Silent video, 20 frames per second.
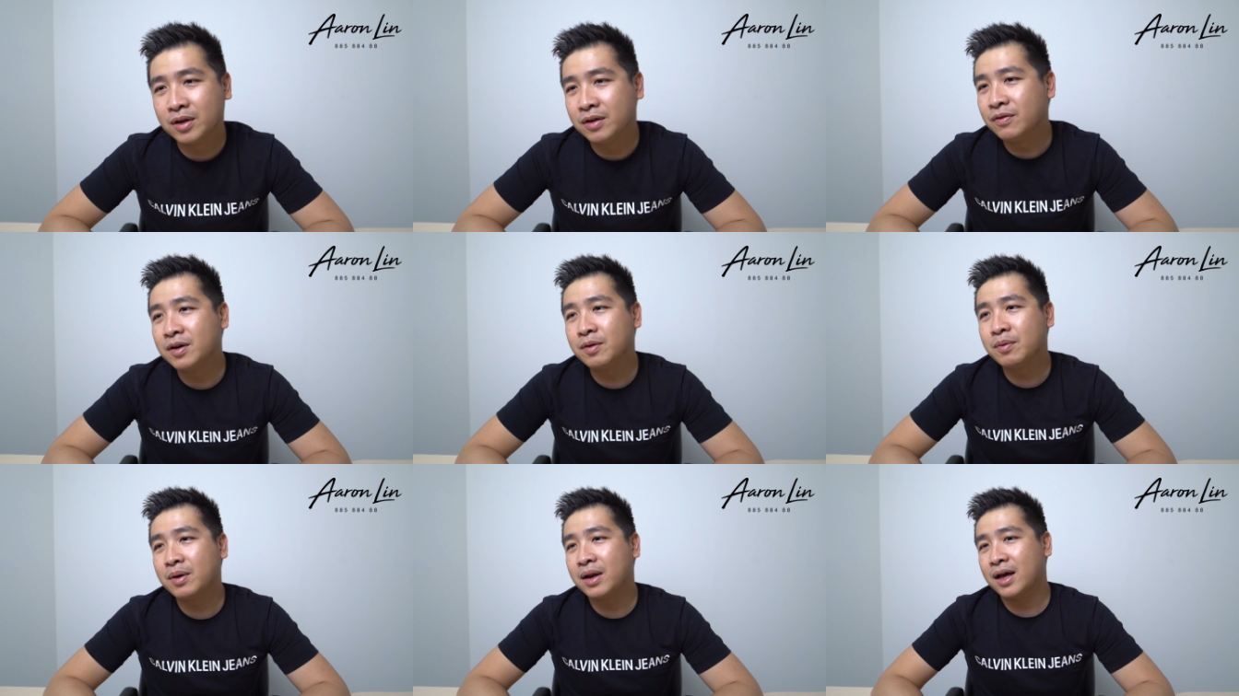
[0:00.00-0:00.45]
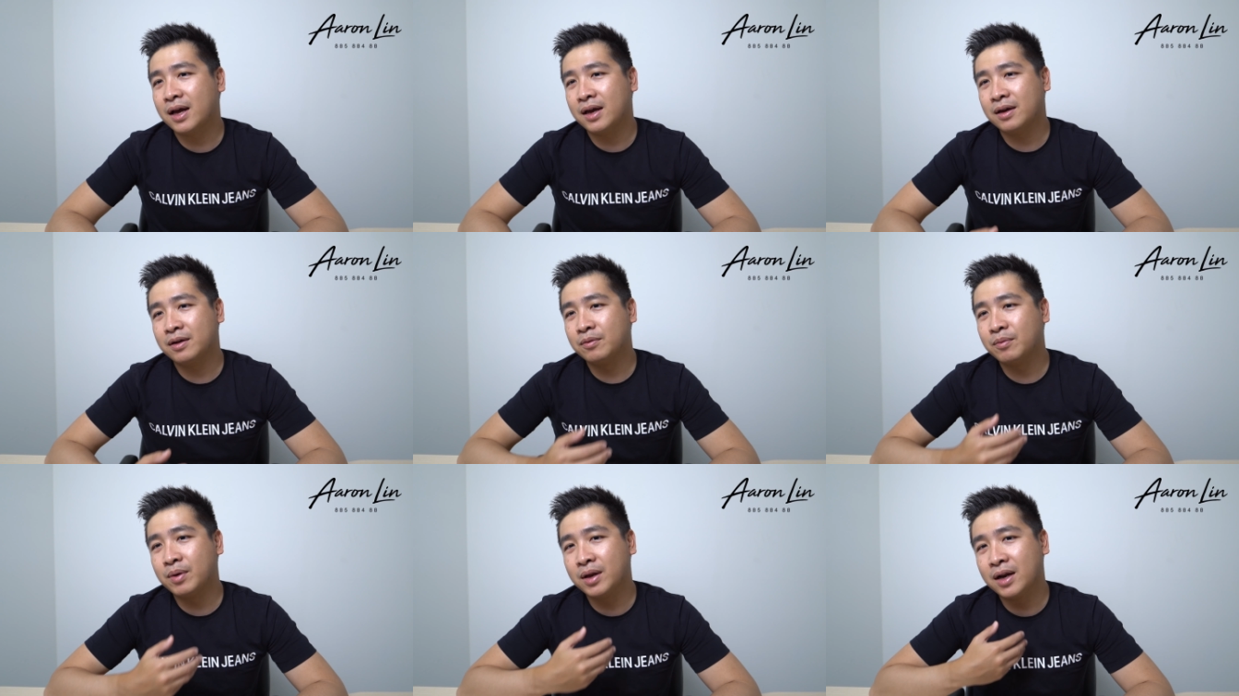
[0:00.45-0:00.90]
even when
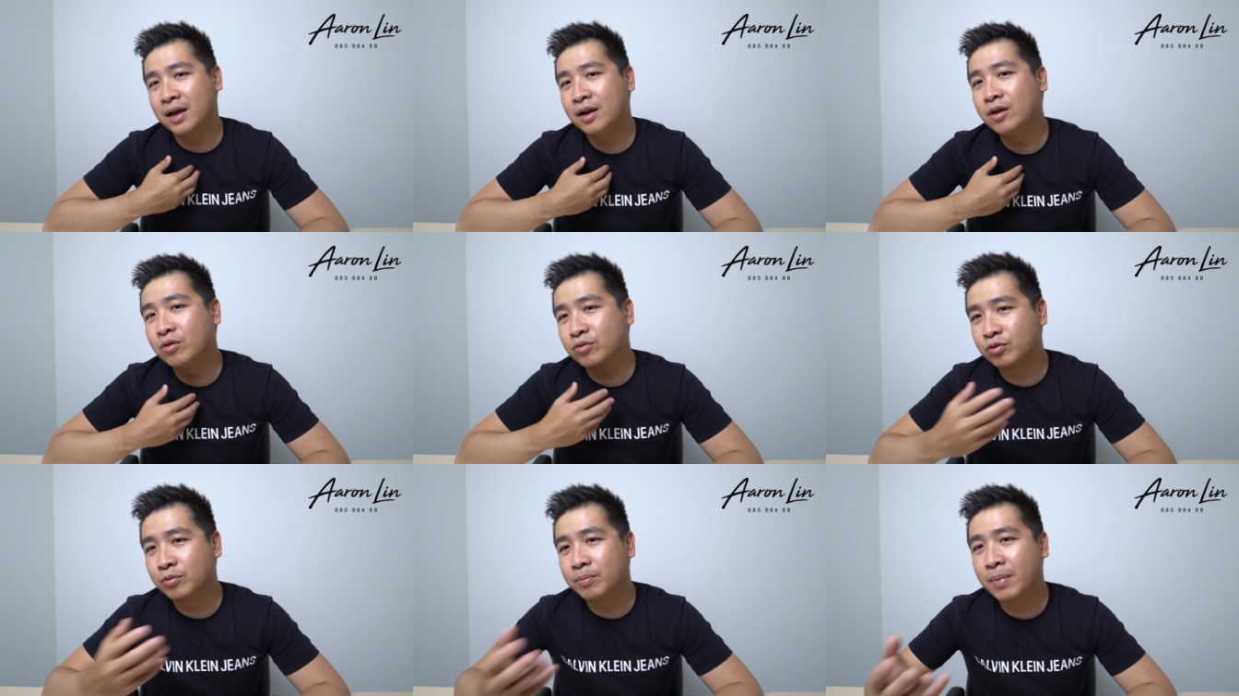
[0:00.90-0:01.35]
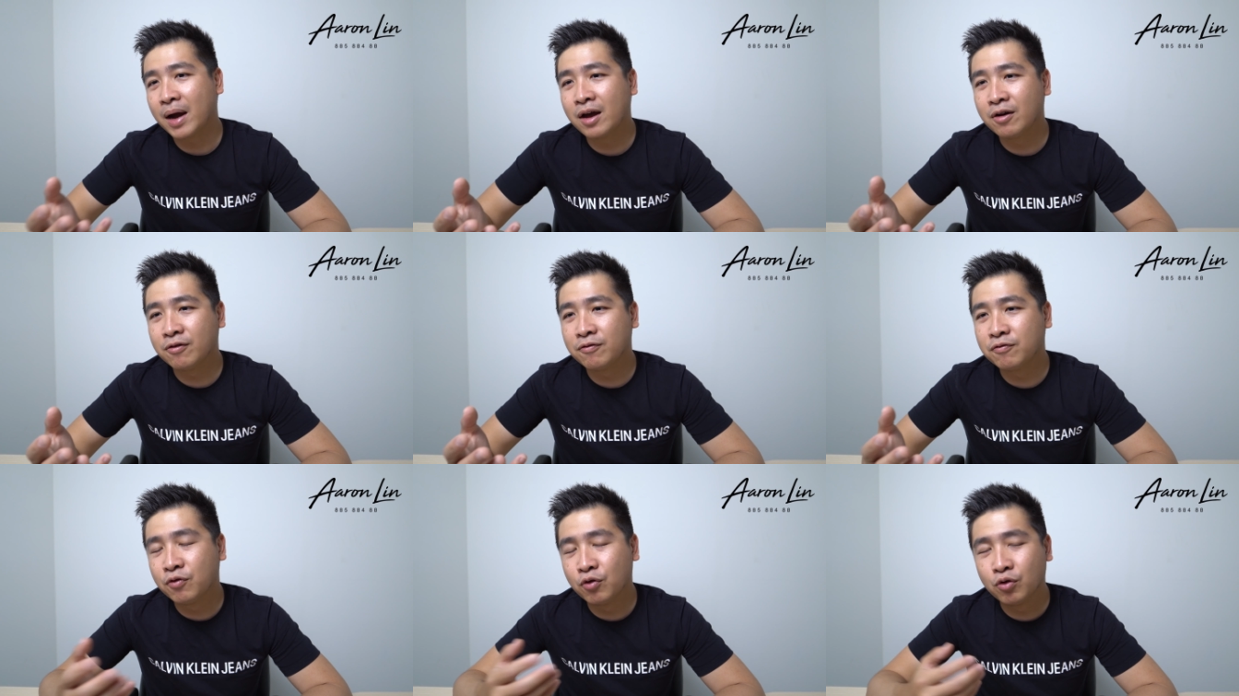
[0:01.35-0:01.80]
I look to buy
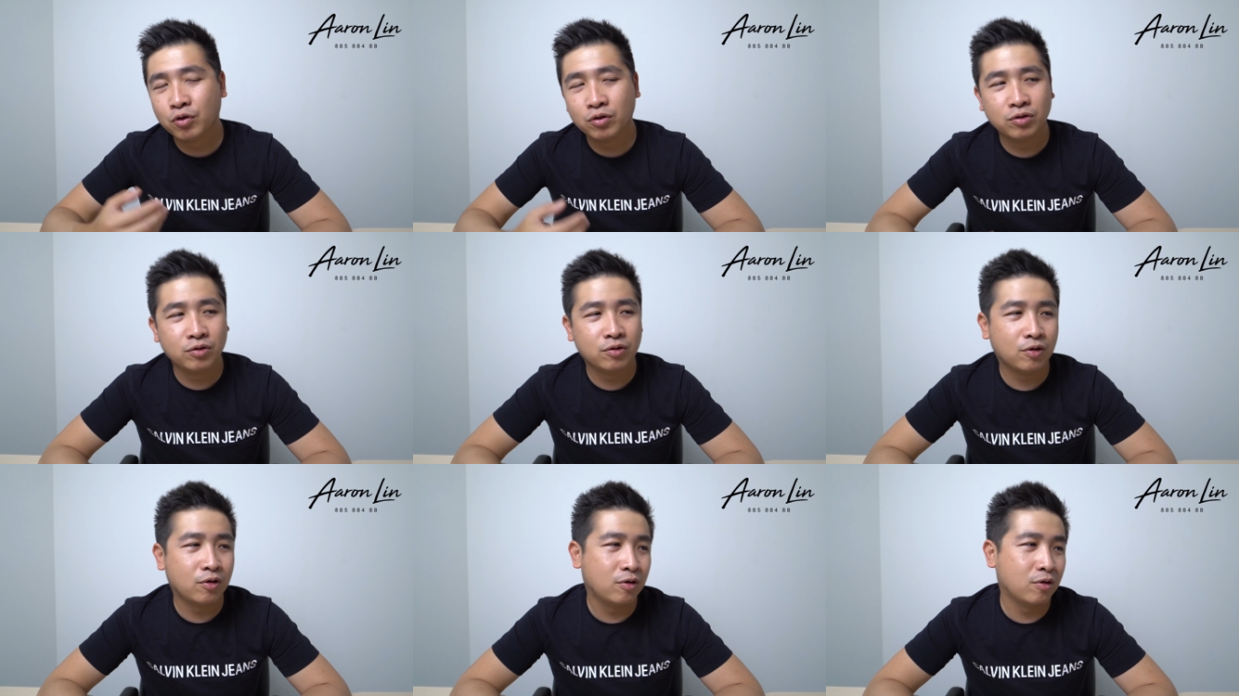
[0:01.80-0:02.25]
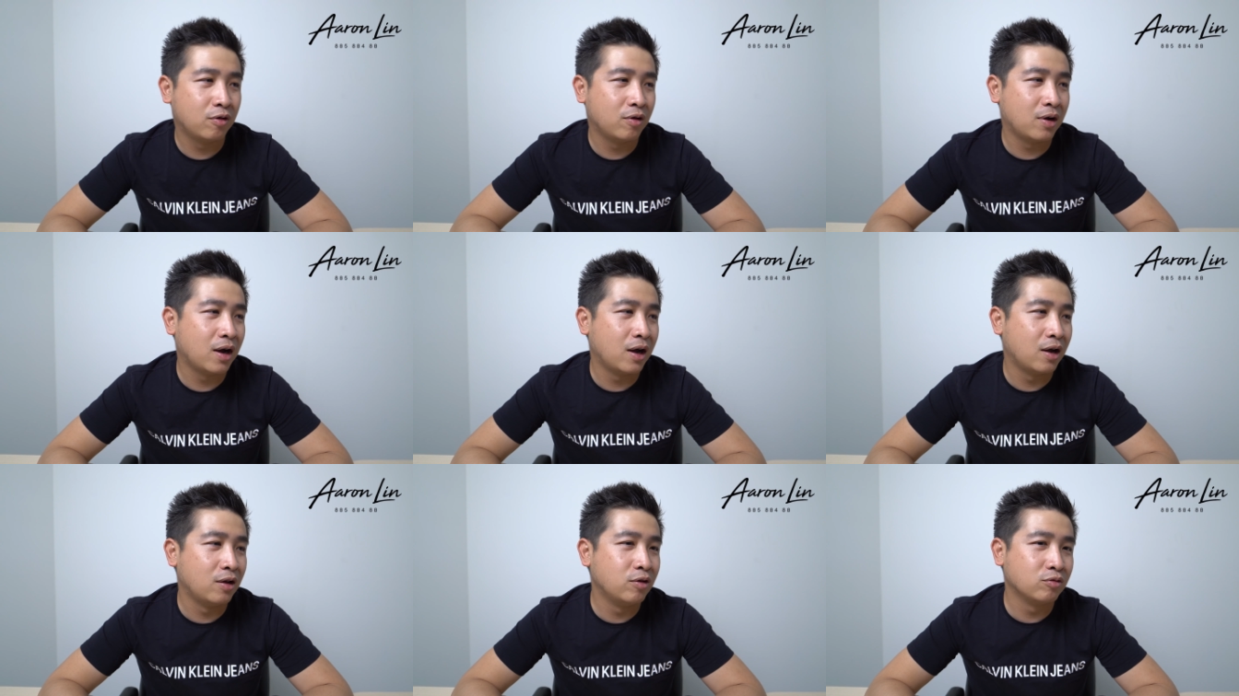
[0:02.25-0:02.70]
a phone or
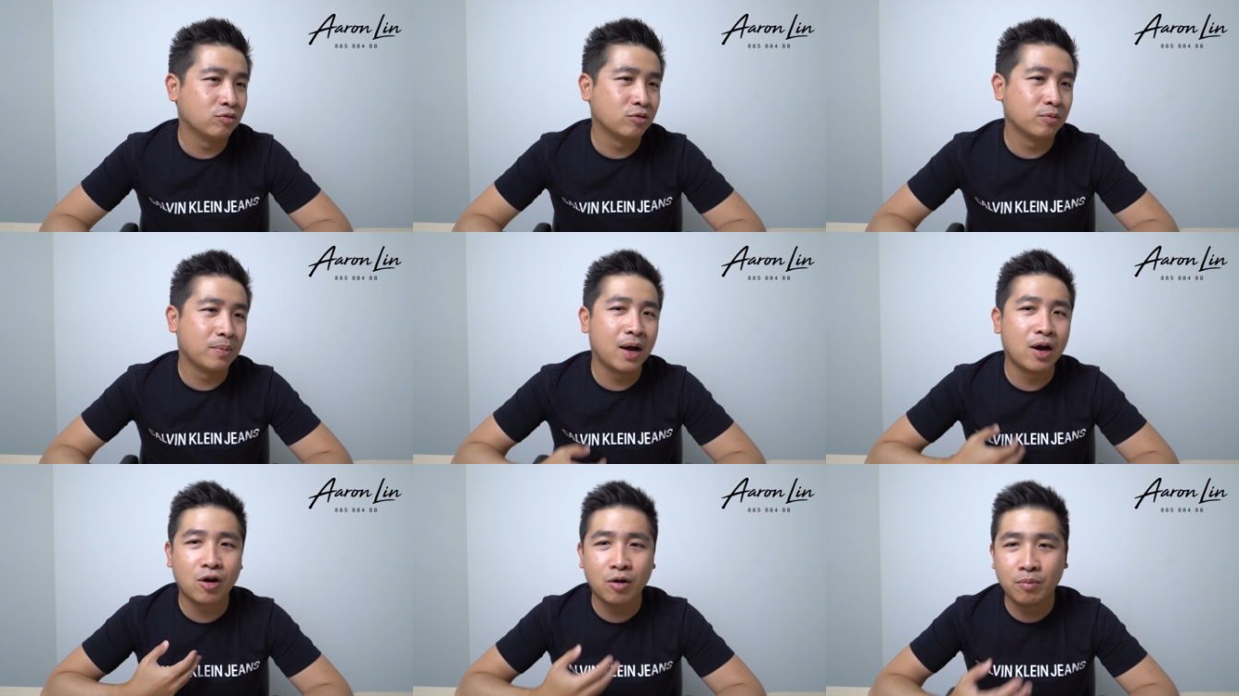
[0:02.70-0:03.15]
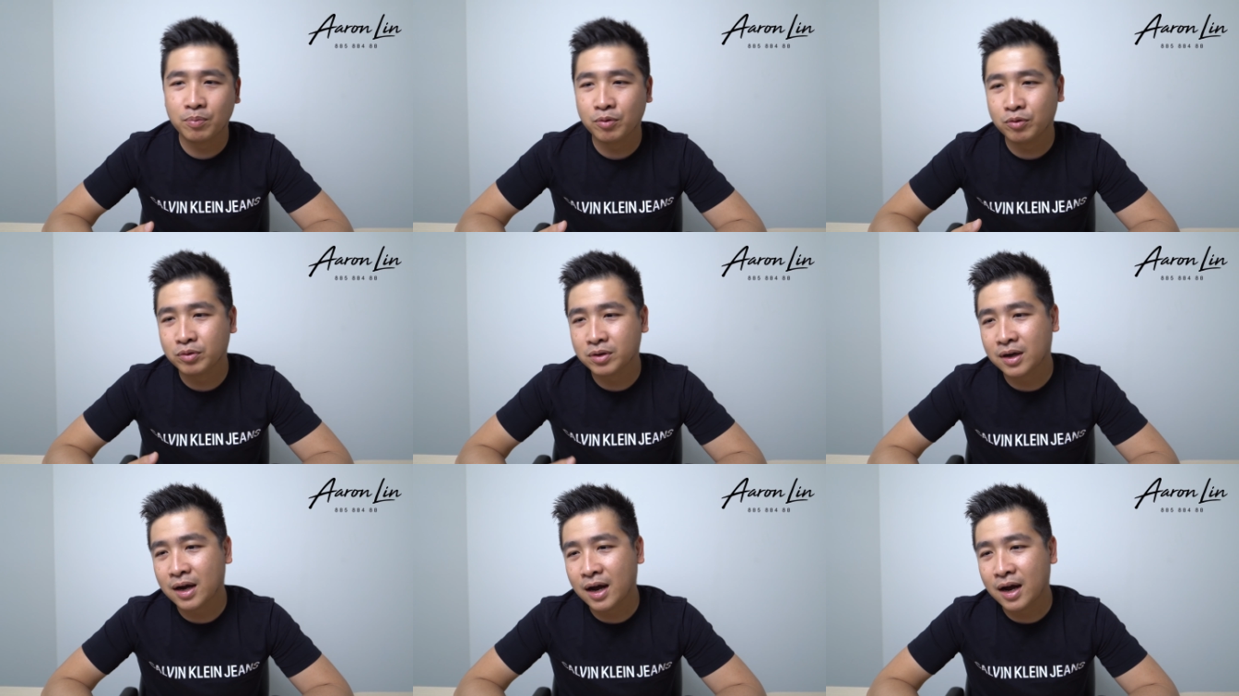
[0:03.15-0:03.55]
I look to buy a computer,